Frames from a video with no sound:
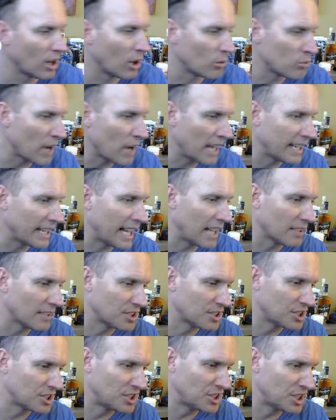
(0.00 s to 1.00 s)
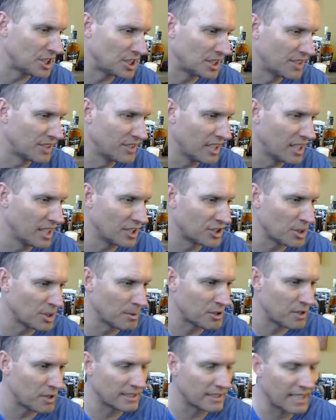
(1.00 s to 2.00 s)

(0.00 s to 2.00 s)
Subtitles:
Right now, the super trend's